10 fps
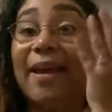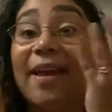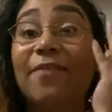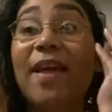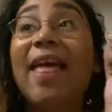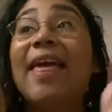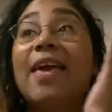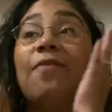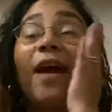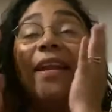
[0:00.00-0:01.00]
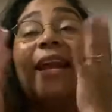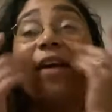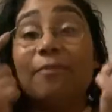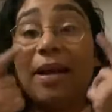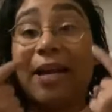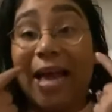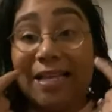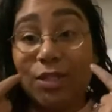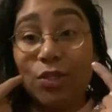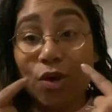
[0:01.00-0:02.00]
If I didn't have my
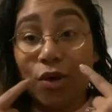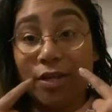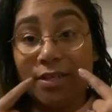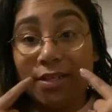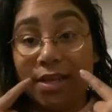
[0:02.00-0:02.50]
glasses on,